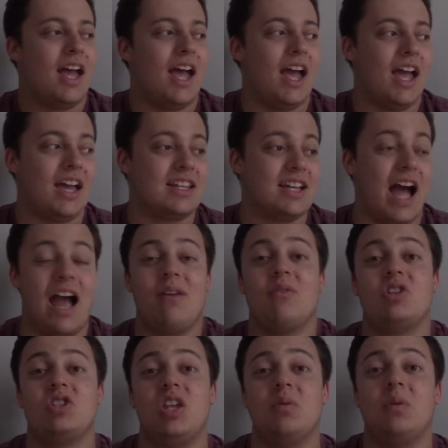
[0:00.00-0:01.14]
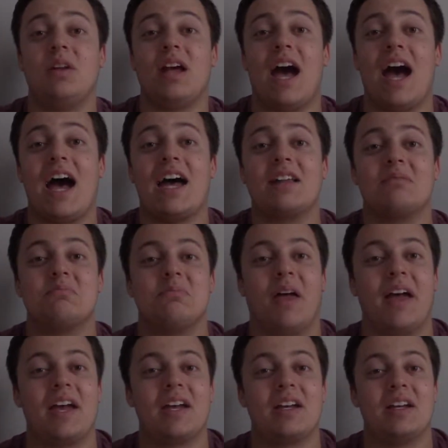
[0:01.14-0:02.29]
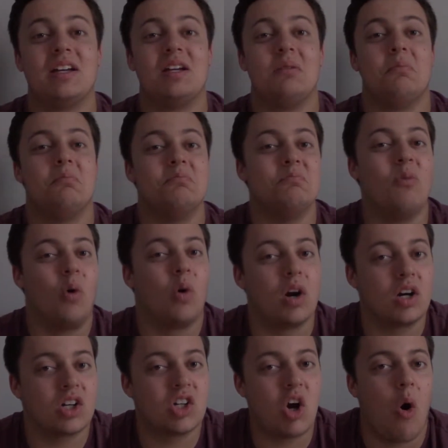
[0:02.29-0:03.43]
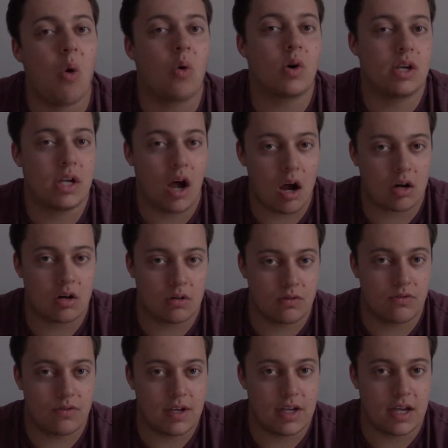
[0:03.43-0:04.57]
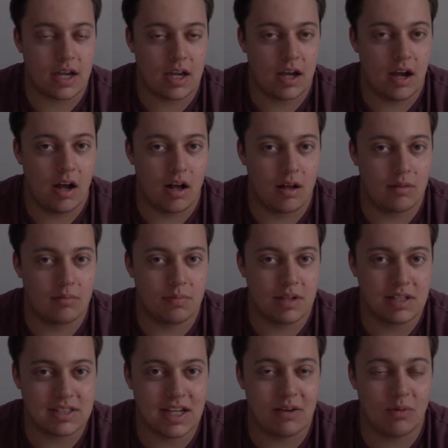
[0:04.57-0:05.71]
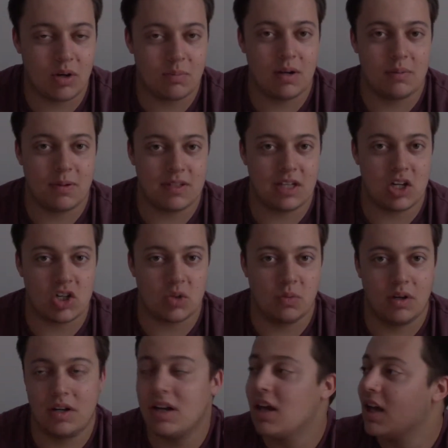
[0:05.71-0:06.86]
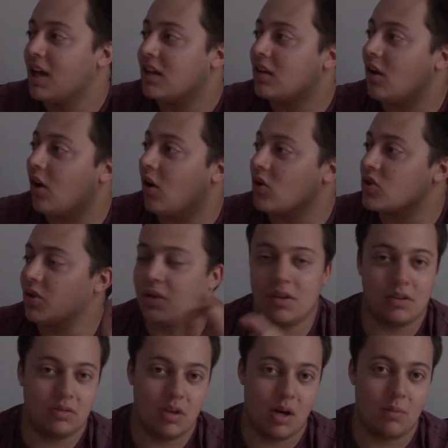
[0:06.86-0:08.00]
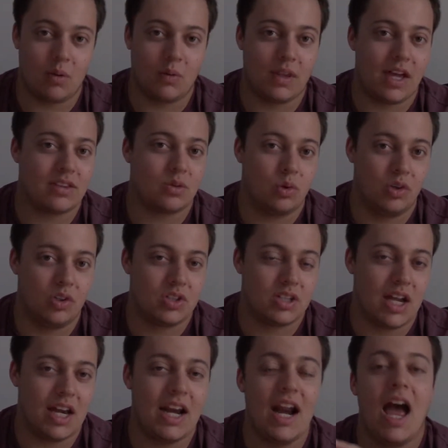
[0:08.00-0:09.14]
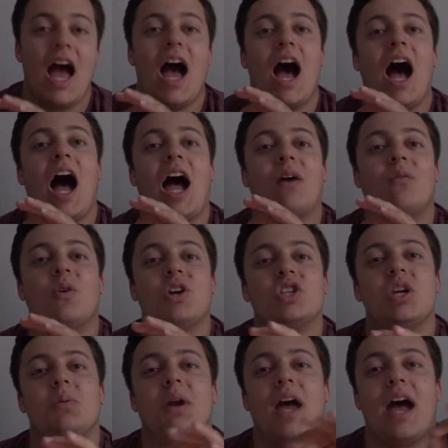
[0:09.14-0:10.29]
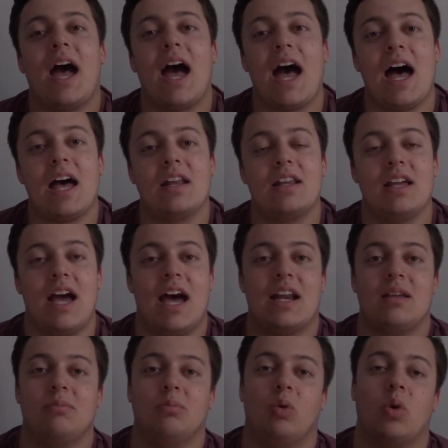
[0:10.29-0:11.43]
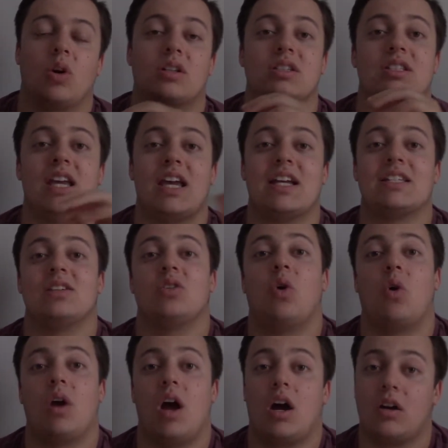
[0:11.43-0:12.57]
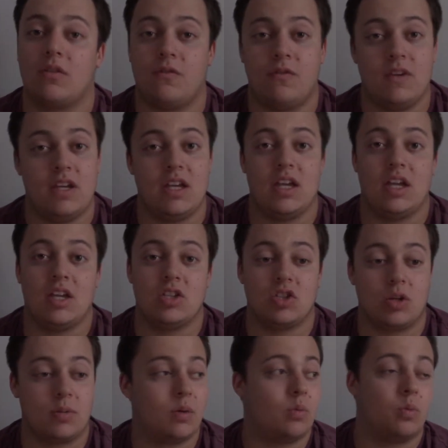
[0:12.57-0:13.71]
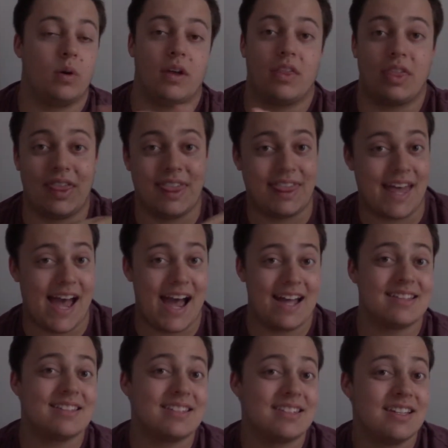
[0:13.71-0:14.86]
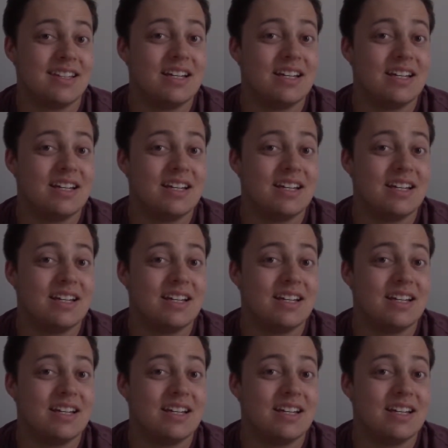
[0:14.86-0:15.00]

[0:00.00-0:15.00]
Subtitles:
And I wish they would have had like more choreography, because that would have been a potential one. Also, the number when they had the roller skating, I wish they would have added more dance and choreography interpreted with that,